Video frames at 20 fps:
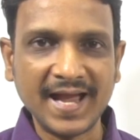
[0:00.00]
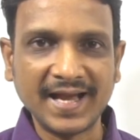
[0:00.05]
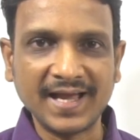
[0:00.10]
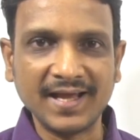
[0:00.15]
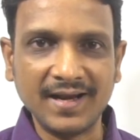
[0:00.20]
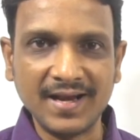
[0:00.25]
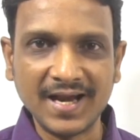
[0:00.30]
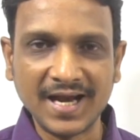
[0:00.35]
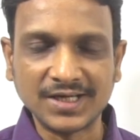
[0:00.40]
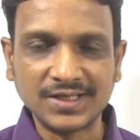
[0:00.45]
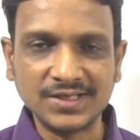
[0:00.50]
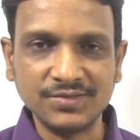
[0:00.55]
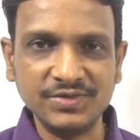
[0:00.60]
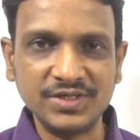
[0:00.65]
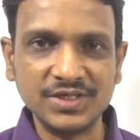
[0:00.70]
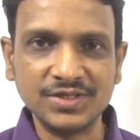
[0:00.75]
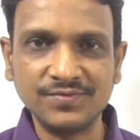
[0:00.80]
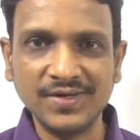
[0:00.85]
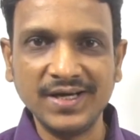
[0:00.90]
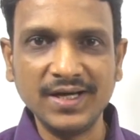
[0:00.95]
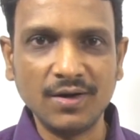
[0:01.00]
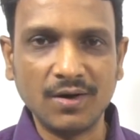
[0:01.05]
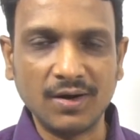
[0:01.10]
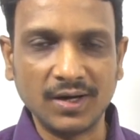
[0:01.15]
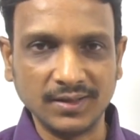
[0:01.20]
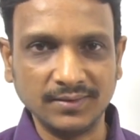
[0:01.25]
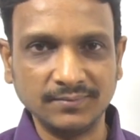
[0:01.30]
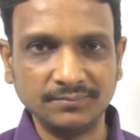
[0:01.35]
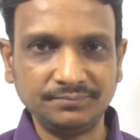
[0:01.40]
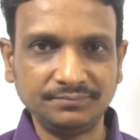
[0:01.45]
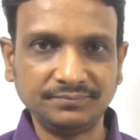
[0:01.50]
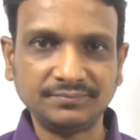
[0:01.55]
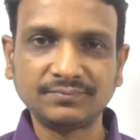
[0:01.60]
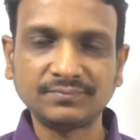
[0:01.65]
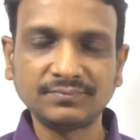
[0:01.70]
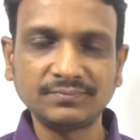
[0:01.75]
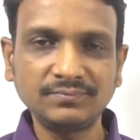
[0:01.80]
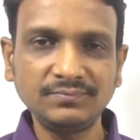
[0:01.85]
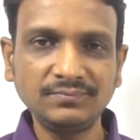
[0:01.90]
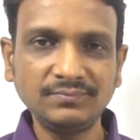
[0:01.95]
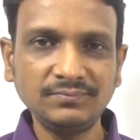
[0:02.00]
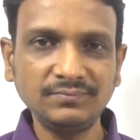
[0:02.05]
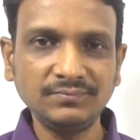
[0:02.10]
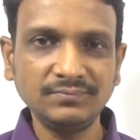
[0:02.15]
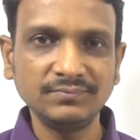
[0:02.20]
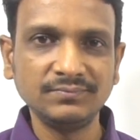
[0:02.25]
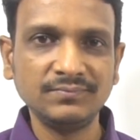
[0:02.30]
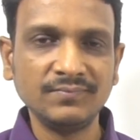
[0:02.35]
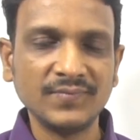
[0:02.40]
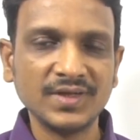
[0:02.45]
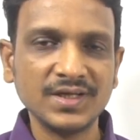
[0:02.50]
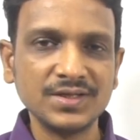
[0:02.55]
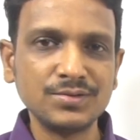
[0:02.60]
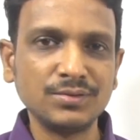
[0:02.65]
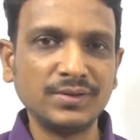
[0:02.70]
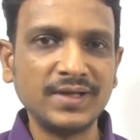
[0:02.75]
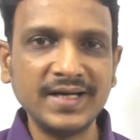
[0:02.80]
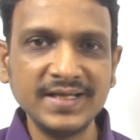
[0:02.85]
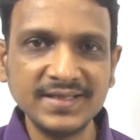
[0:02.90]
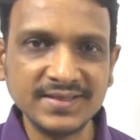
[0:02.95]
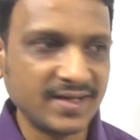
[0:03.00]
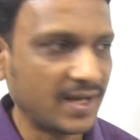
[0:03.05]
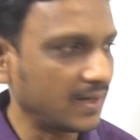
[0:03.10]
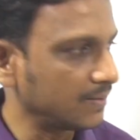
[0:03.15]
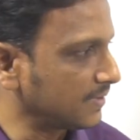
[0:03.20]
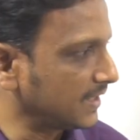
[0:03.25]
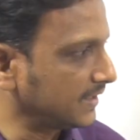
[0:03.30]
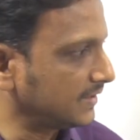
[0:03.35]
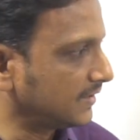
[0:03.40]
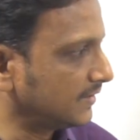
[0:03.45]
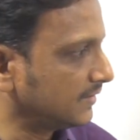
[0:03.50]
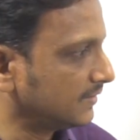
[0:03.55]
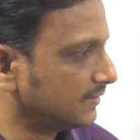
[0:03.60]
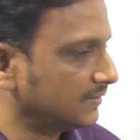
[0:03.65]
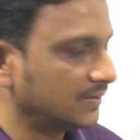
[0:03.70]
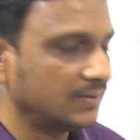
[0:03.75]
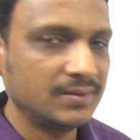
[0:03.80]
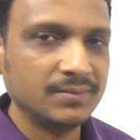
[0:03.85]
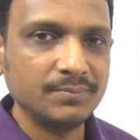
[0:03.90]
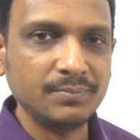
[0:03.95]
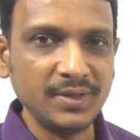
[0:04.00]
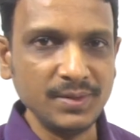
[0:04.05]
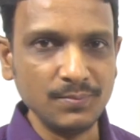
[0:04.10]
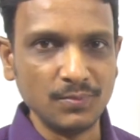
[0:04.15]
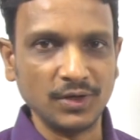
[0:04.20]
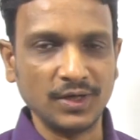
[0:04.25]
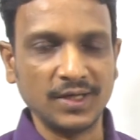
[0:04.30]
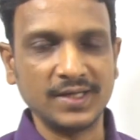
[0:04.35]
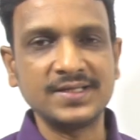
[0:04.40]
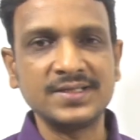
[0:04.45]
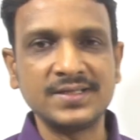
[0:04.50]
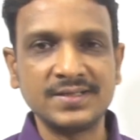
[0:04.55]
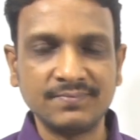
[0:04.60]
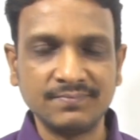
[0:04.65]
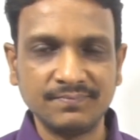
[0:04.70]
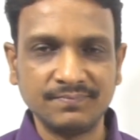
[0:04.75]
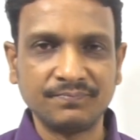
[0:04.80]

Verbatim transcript: a nut which is very hard. So that is done by the premolars.